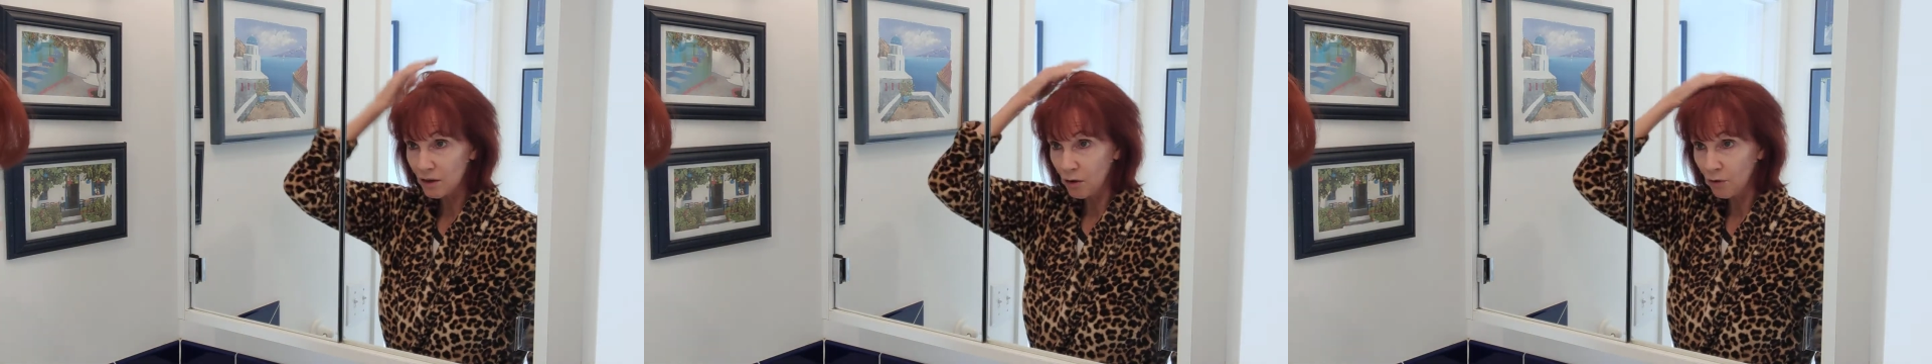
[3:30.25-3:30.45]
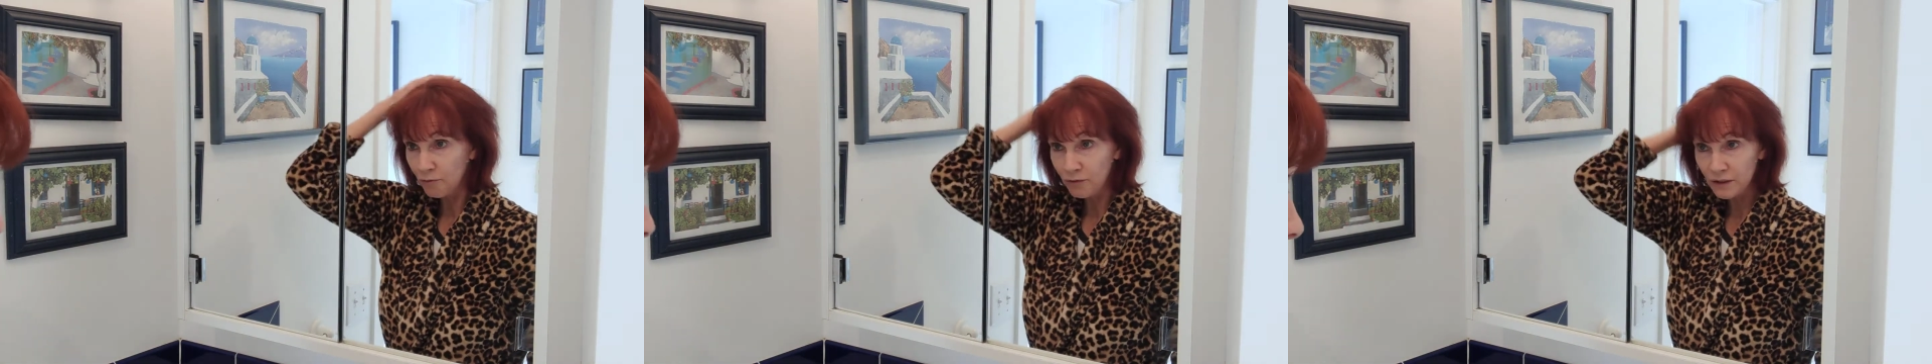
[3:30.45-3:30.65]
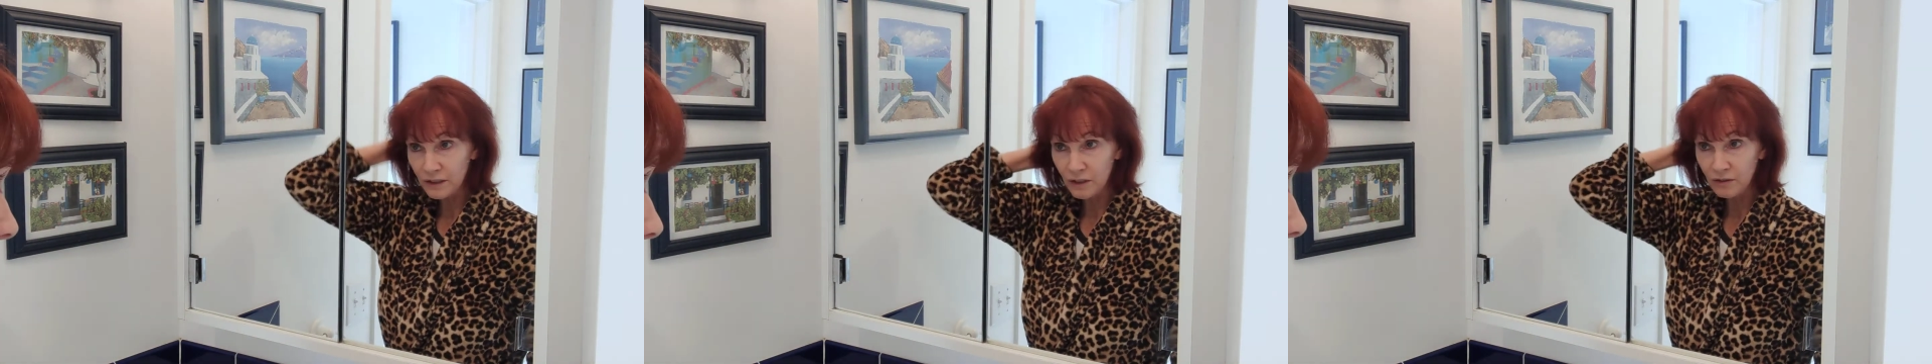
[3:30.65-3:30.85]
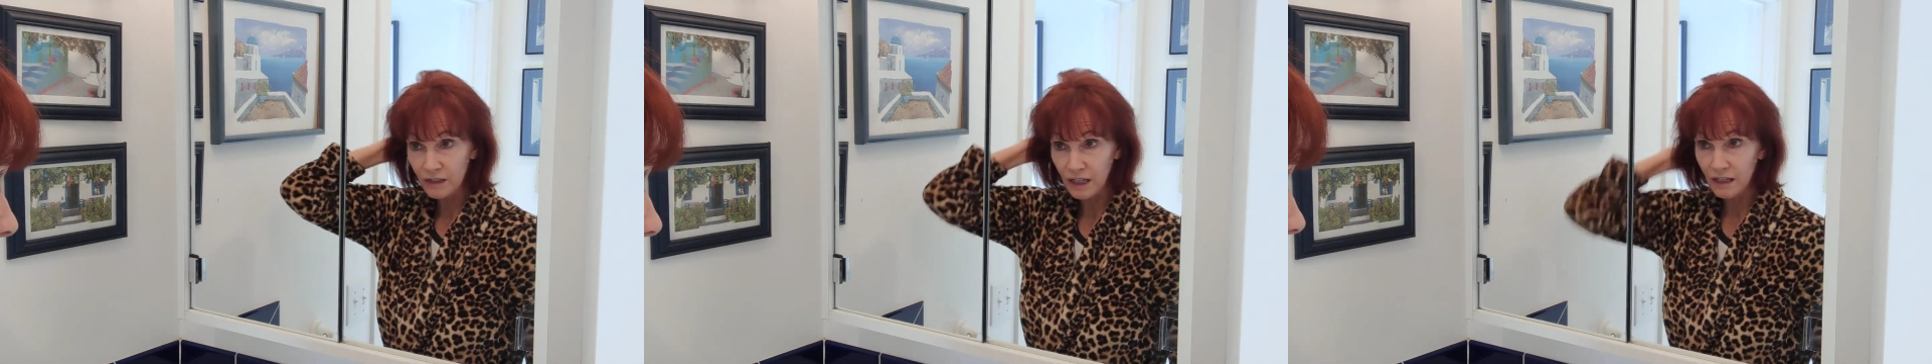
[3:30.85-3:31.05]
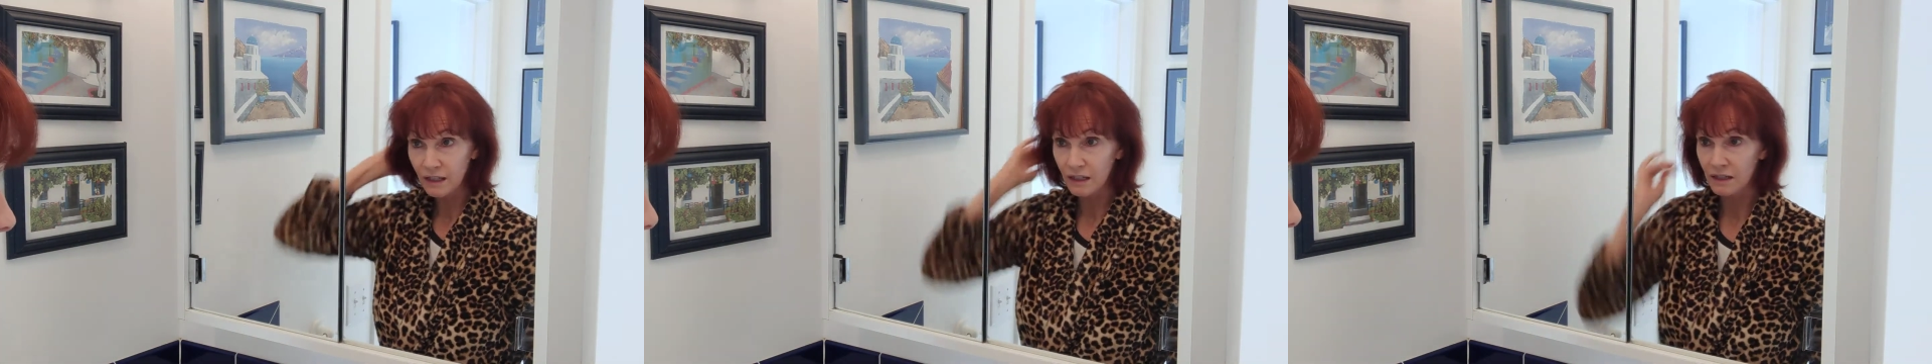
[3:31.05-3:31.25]
hopefully you'll
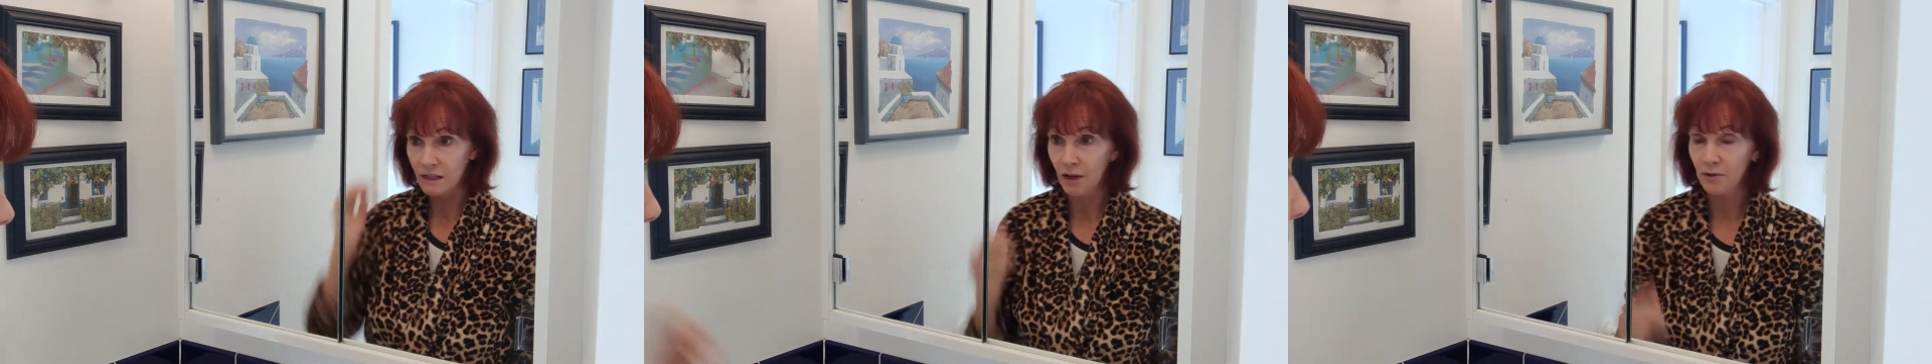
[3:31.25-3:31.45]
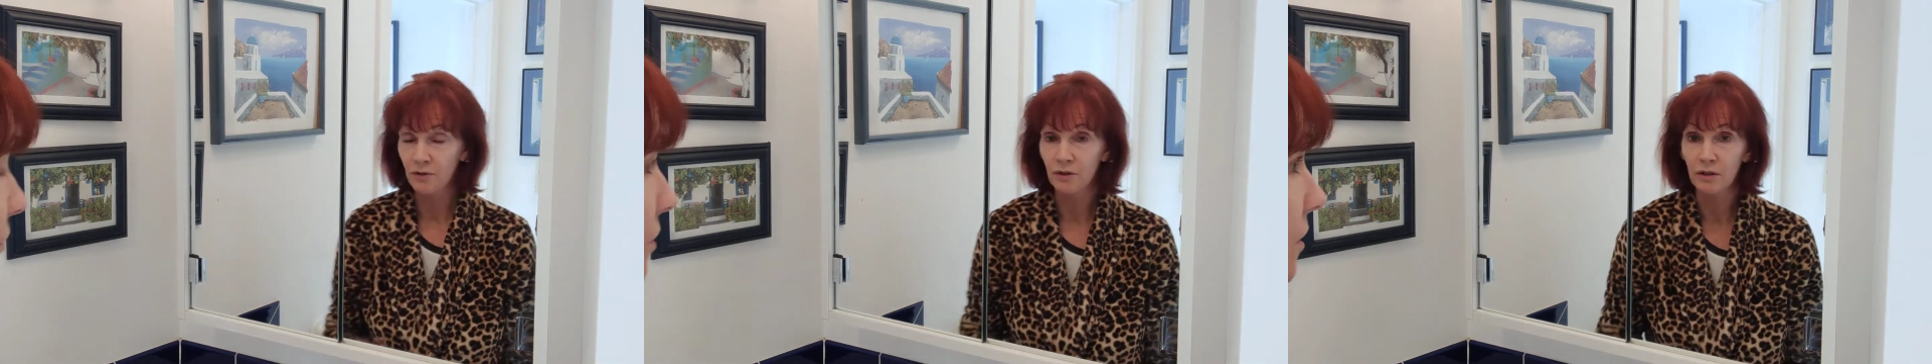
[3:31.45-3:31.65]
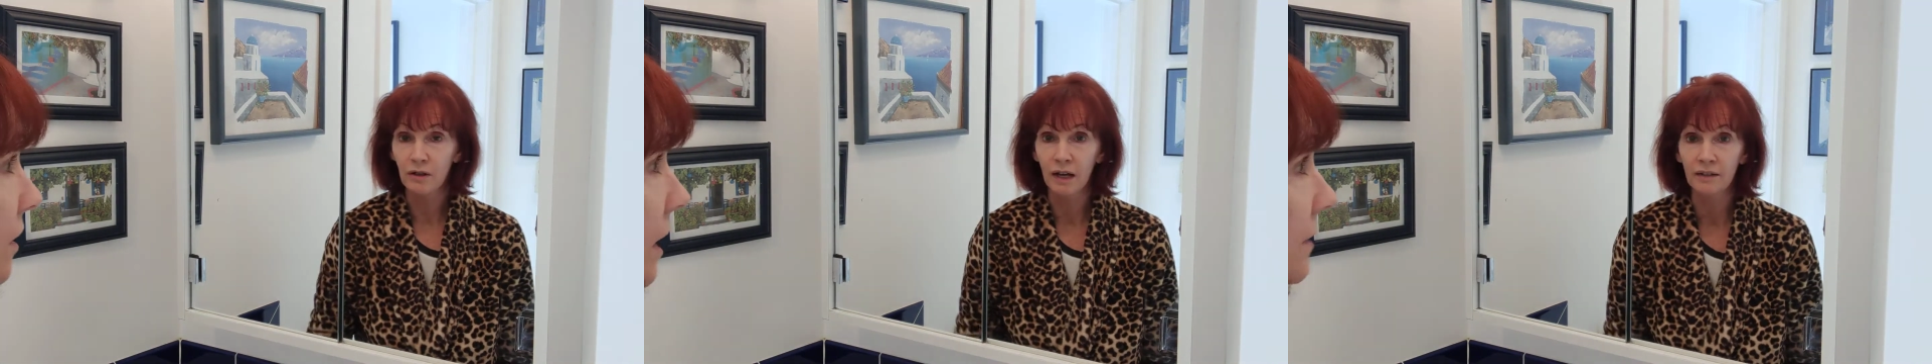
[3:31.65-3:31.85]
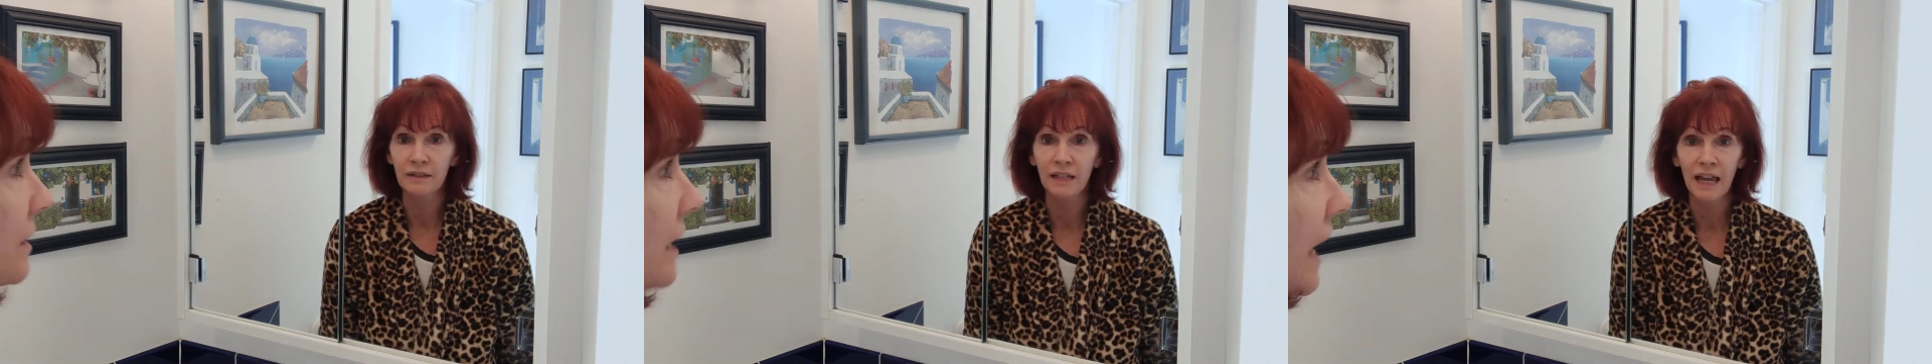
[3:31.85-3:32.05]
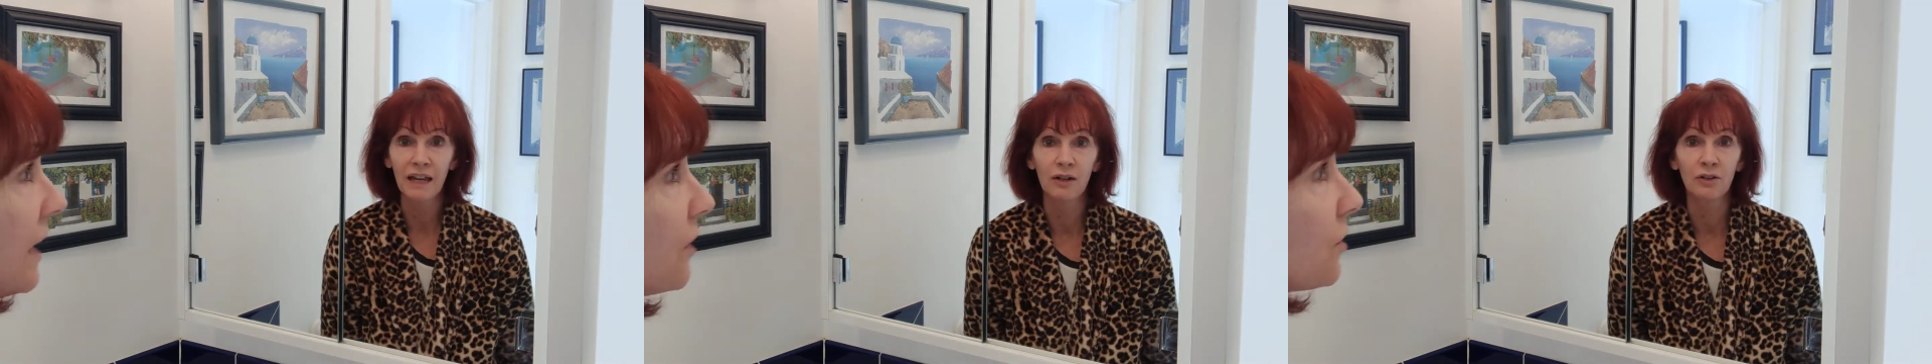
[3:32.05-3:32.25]
get another
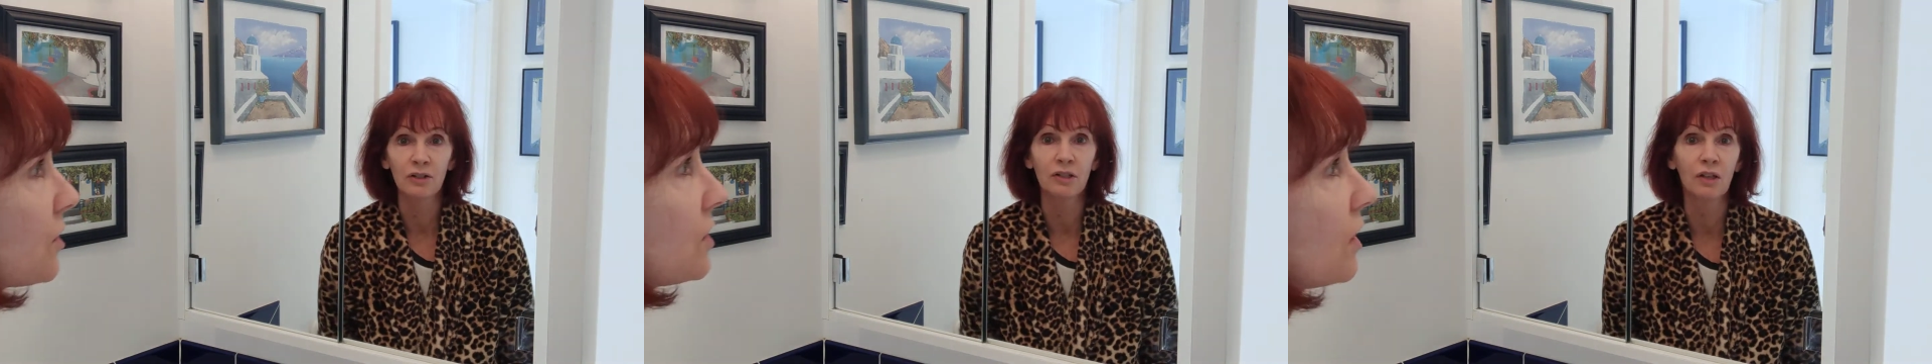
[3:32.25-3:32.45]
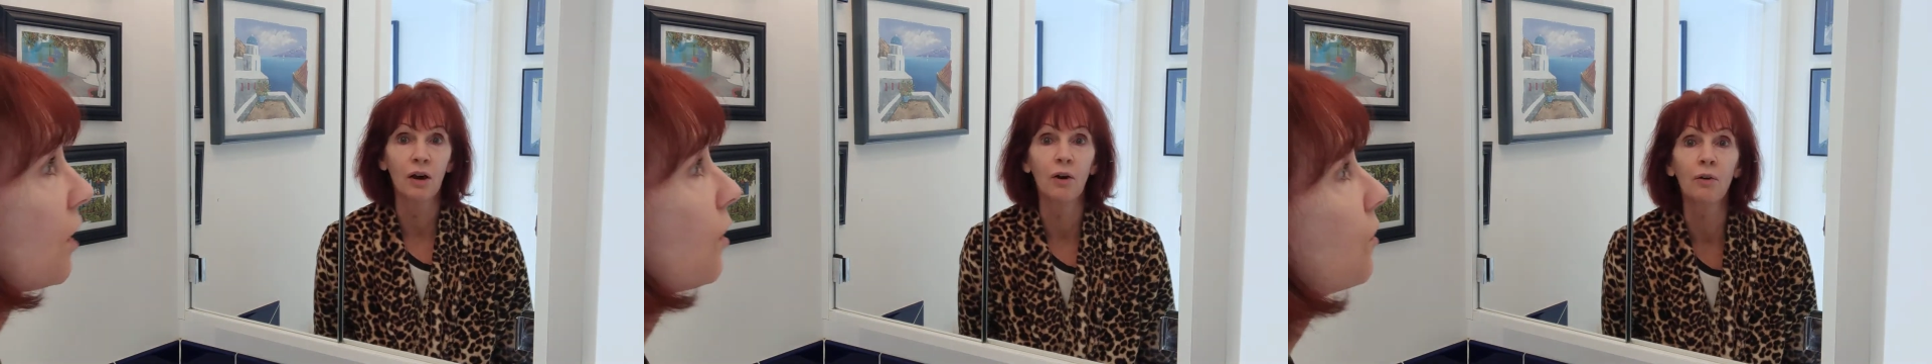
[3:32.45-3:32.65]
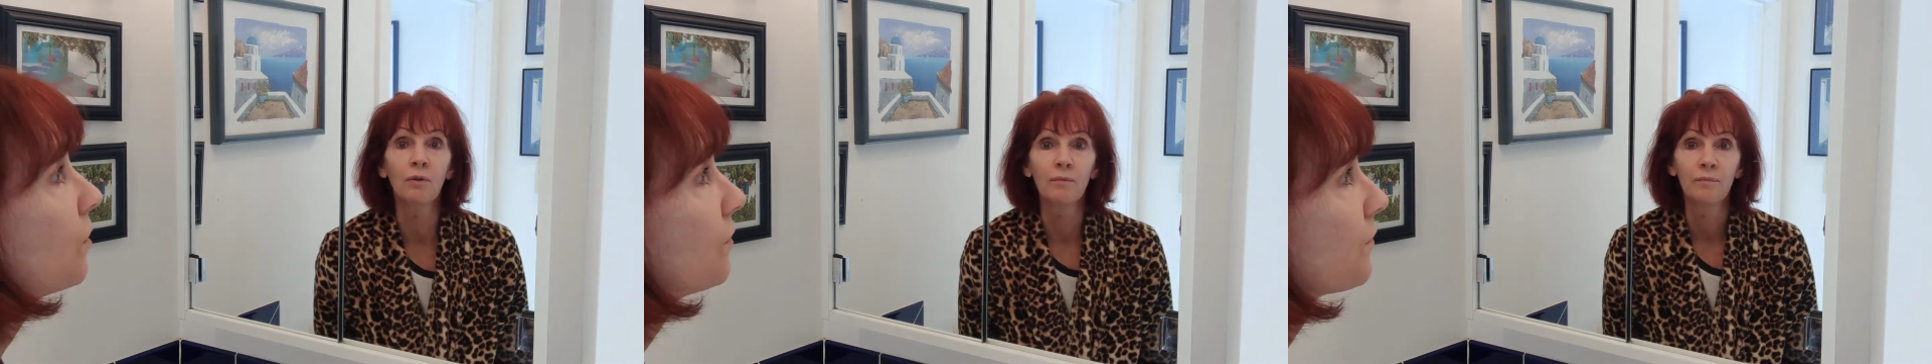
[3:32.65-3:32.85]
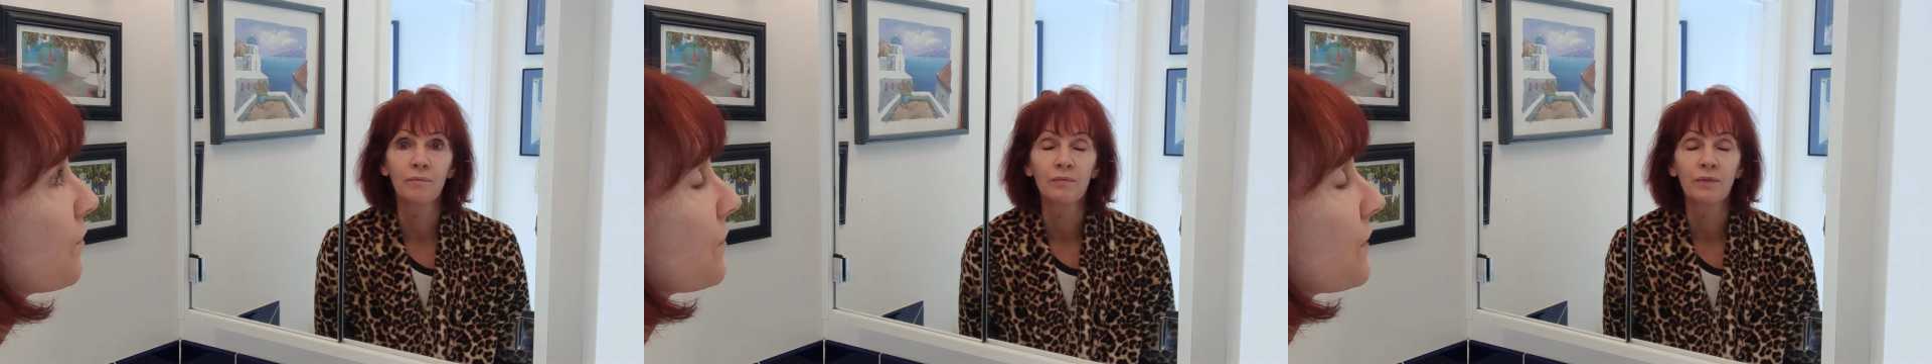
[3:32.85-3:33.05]
day or so